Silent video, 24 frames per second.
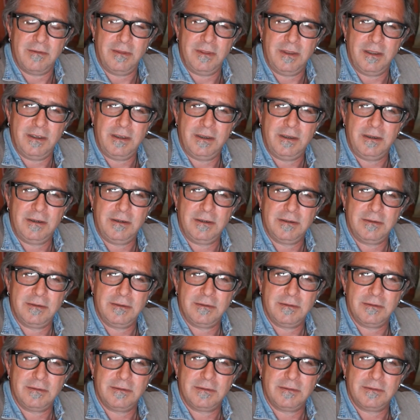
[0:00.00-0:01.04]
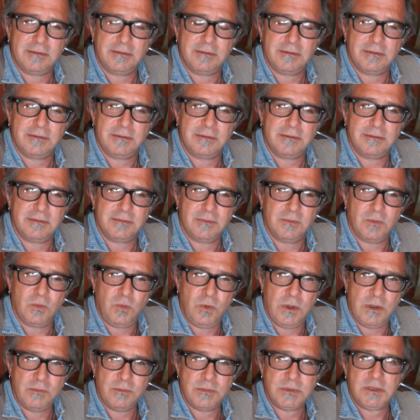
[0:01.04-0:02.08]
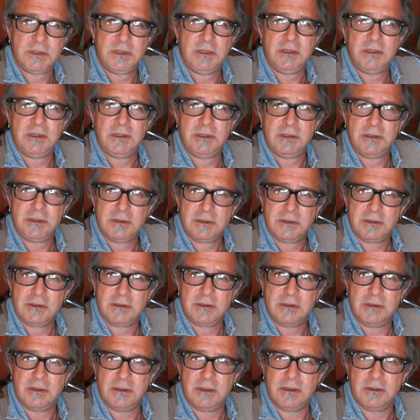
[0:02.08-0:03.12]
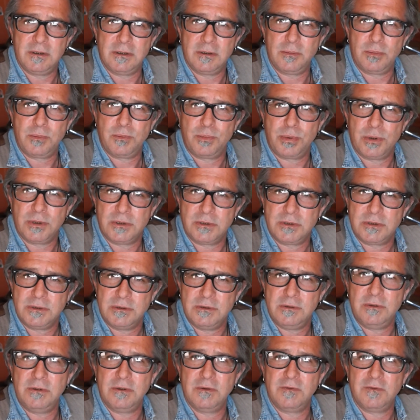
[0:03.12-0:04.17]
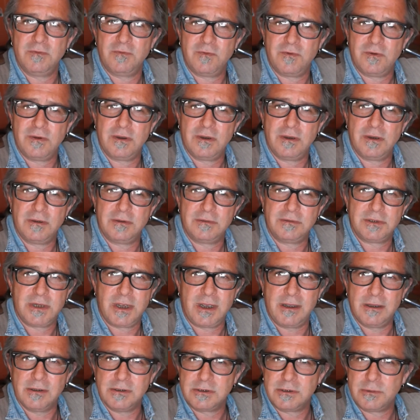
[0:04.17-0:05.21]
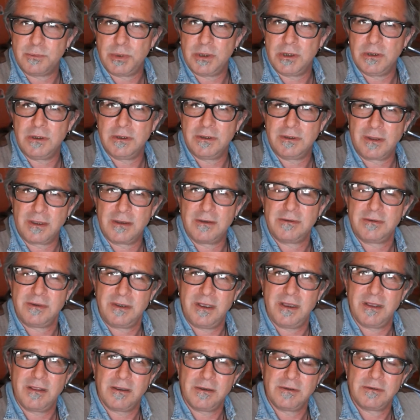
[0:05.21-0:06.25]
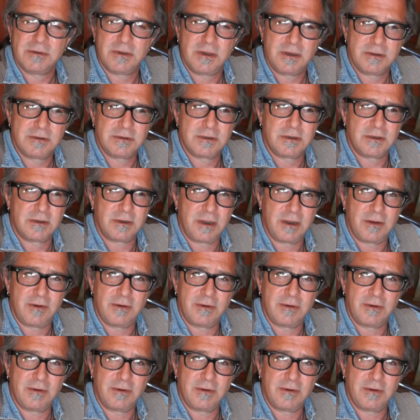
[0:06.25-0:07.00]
The whimsy, the pursuit of child spirit. Those things are